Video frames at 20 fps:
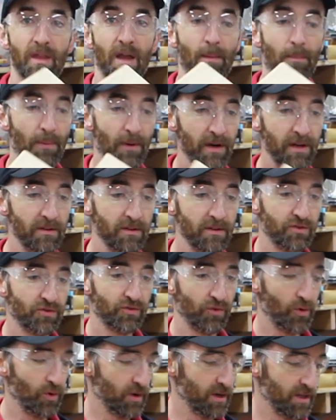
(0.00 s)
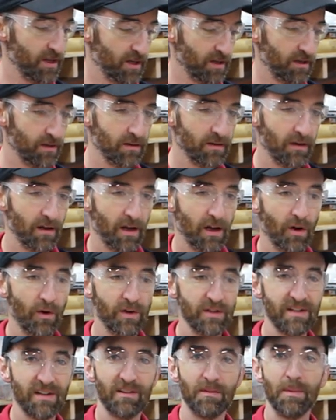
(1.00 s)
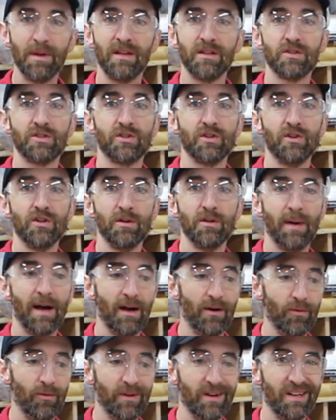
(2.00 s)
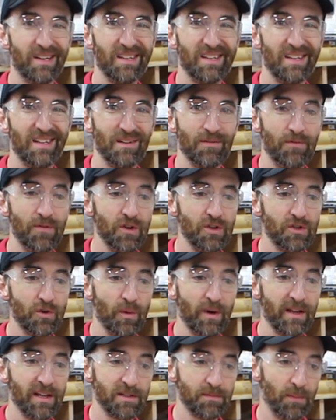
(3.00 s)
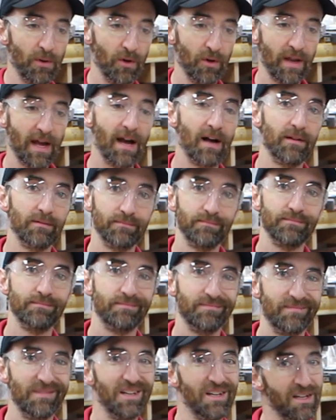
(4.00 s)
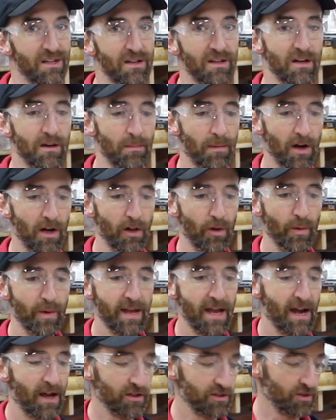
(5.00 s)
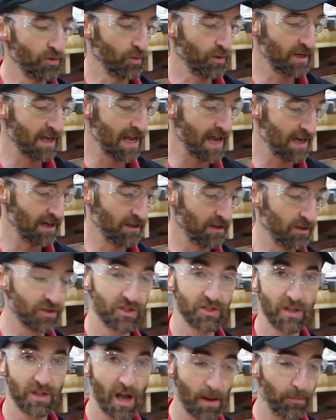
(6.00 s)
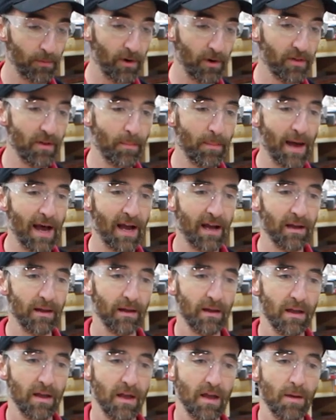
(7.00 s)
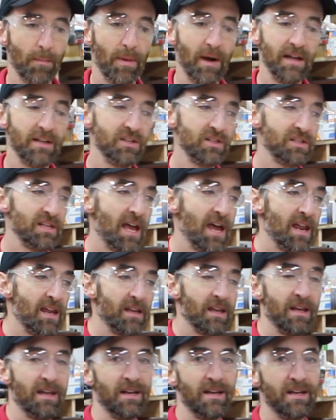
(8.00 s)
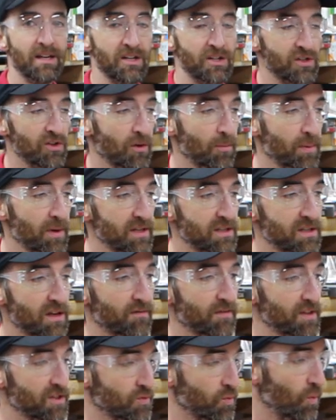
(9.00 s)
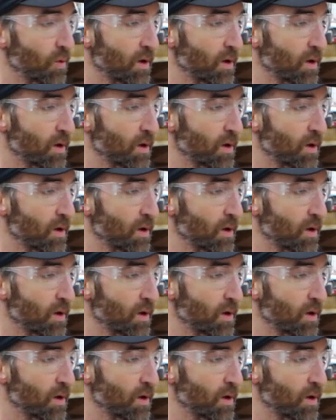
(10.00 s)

Now putting the drawer in, I always have to be concerned about when it, in the future when it gets pulled out, it can come all the way out. So we're gonna add a little stopper on the back by just adding an additional piece of this